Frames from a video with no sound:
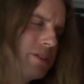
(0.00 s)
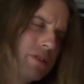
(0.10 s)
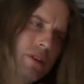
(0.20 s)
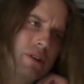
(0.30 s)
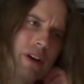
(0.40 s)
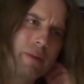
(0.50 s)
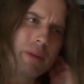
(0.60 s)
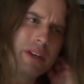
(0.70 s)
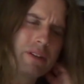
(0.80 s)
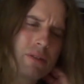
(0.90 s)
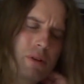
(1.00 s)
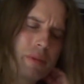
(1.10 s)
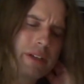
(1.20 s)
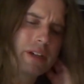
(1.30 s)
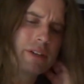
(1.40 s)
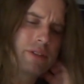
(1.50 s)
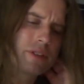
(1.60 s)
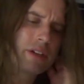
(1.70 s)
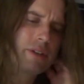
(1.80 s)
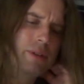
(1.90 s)
so I may or may not
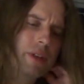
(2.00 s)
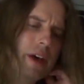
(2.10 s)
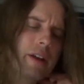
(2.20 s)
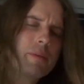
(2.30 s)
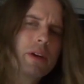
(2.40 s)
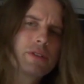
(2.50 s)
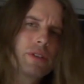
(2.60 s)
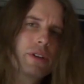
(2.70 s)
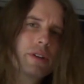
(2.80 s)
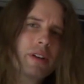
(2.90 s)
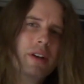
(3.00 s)
decide to do that. I'm not sure.